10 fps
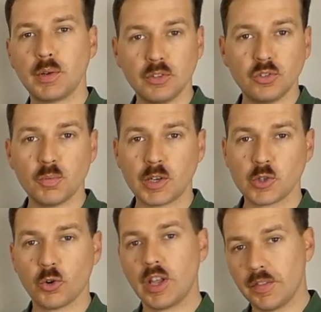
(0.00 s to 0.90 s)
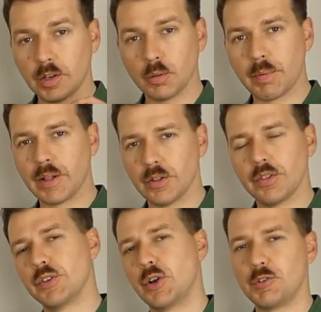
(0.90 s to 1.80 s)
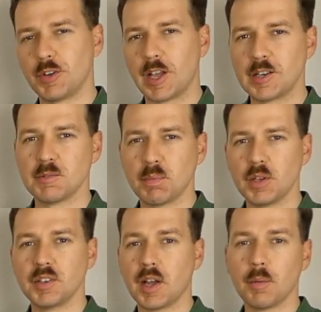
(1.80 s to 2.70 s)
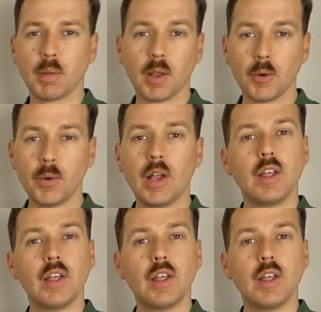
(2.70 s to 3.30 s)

please do make sure you hit the little bell, the notification button down below.